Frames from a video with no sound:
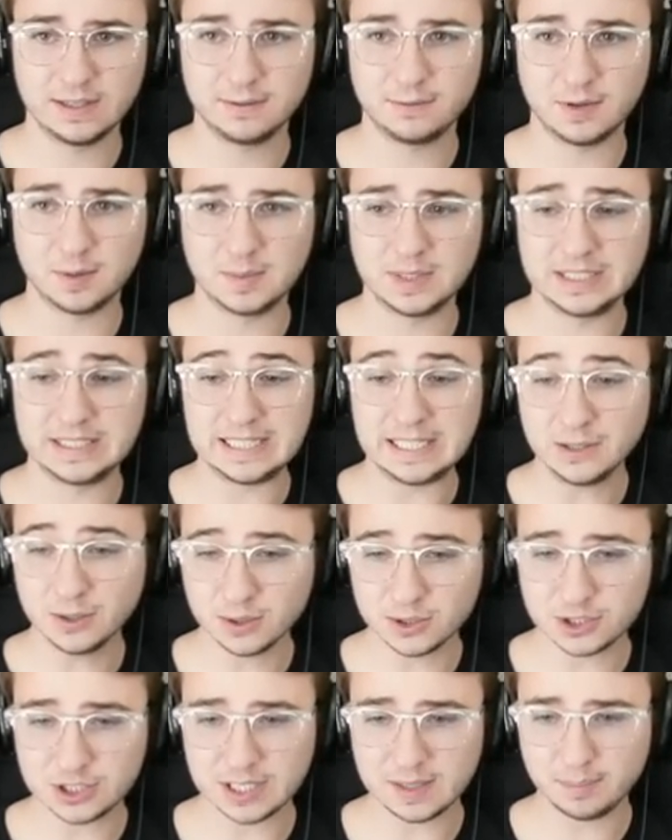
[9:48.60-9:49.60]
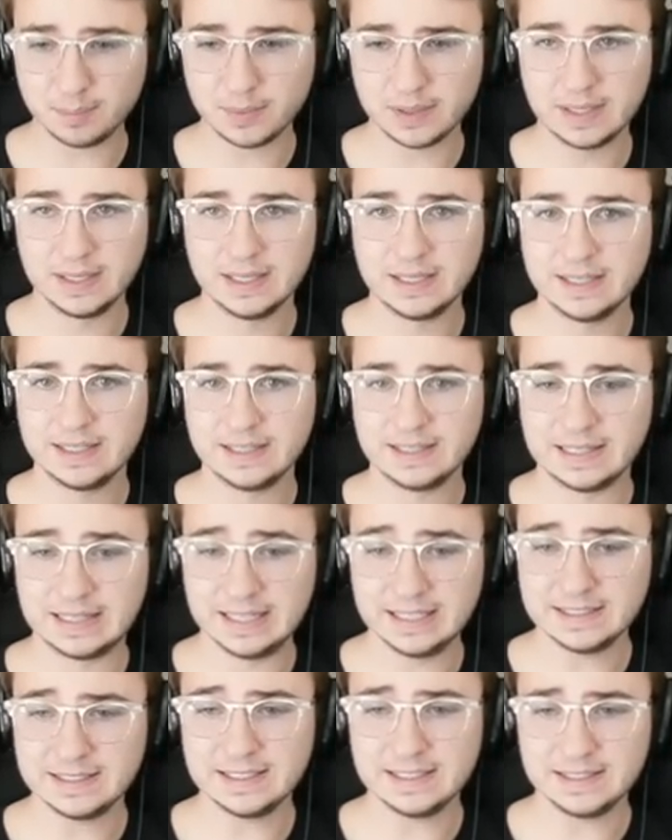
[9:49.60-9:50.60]
from the dealership,
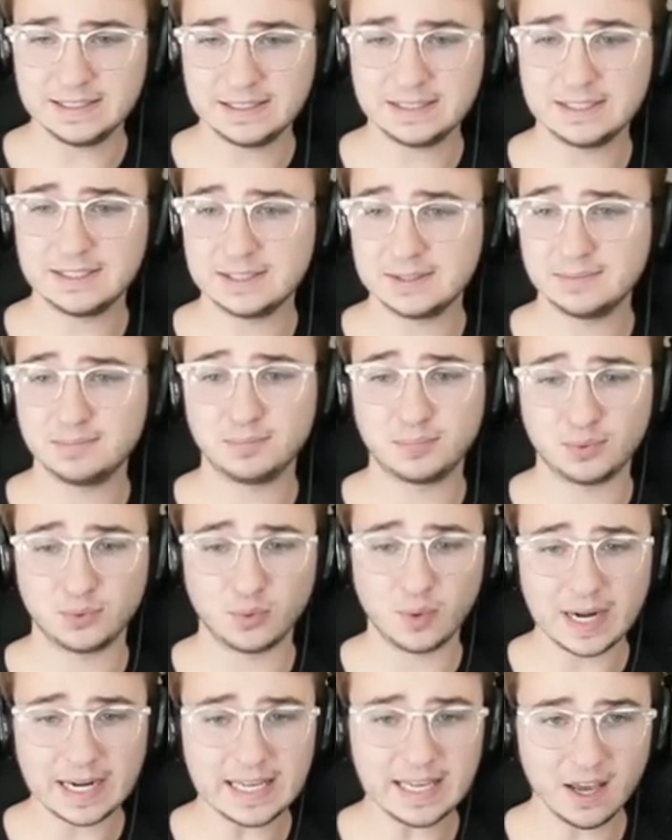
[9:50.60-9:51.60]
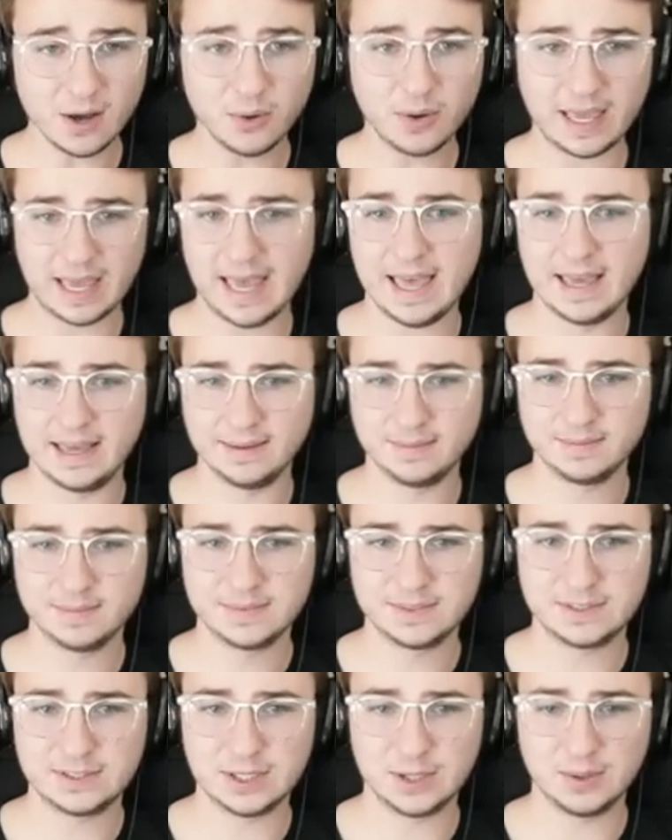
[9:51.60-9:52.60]
this is pretty okay.
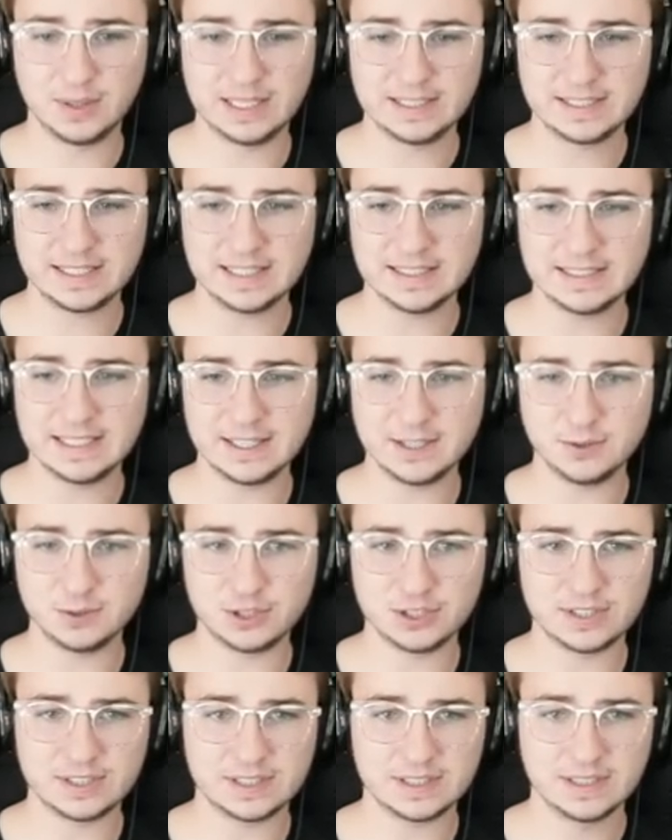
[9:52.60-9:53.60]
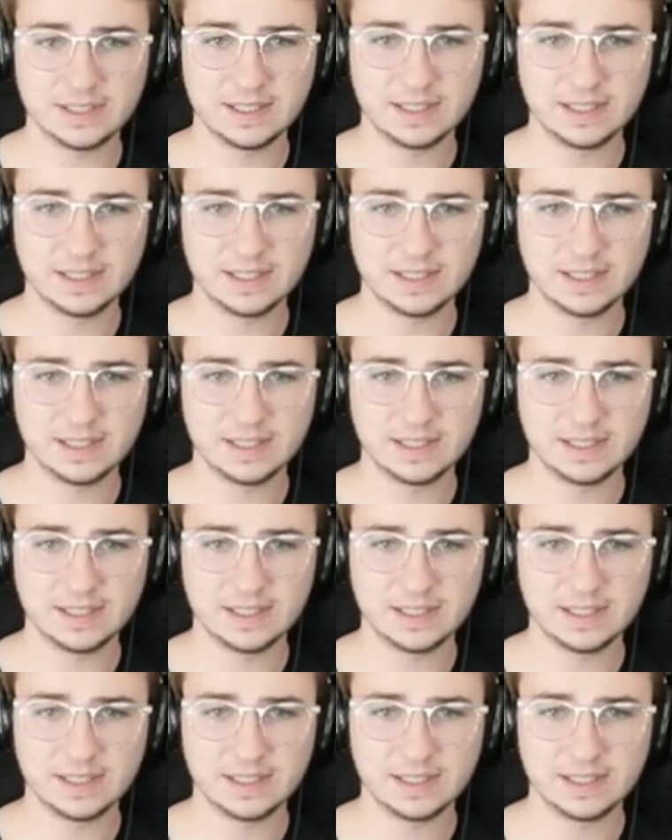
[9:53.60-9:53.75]
So let's continue just